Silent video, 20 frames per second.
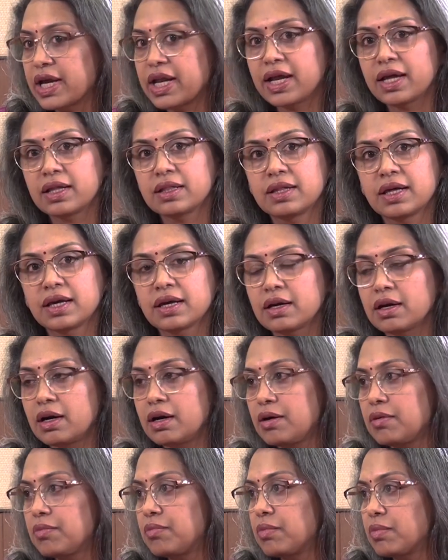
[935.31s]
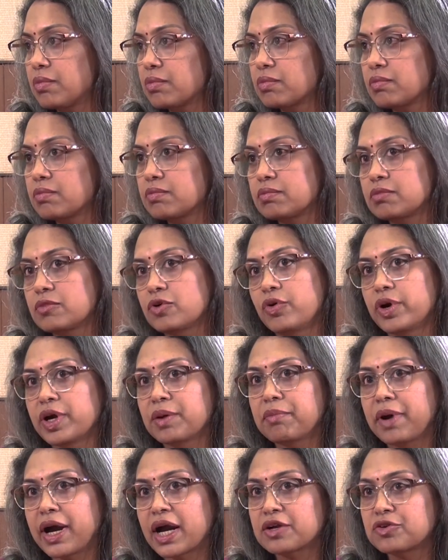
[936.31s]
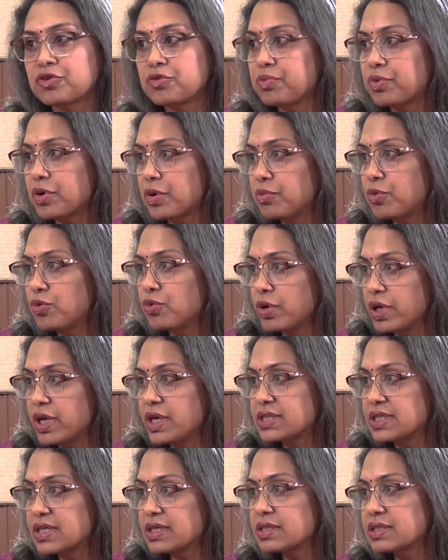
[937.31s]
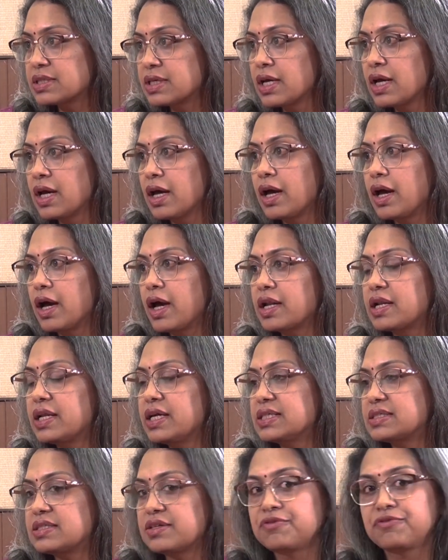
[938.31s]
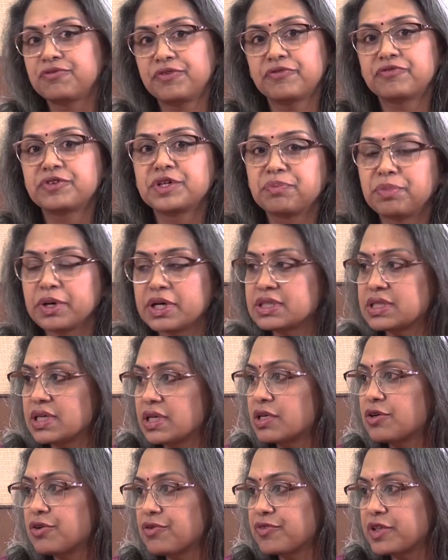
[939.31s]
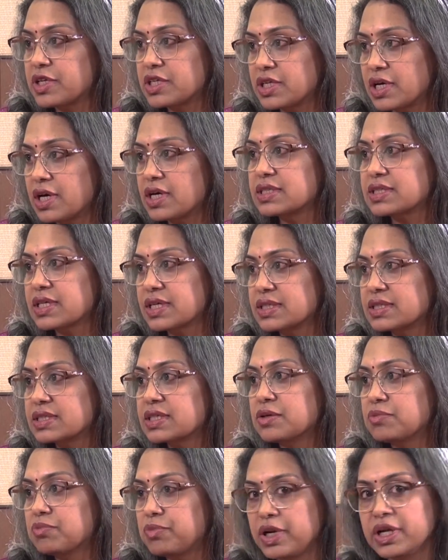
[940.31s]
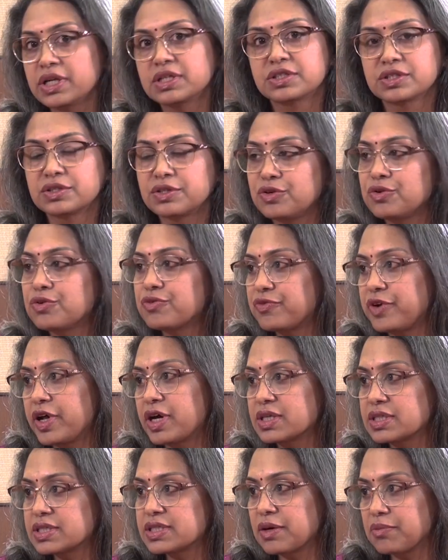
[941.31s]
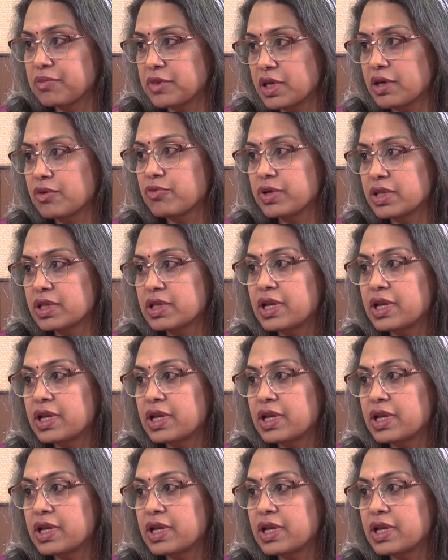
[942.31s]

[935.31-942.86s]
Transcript: And I think going back to Prabhu, he says at least if 50% of the task is completed, you've done something with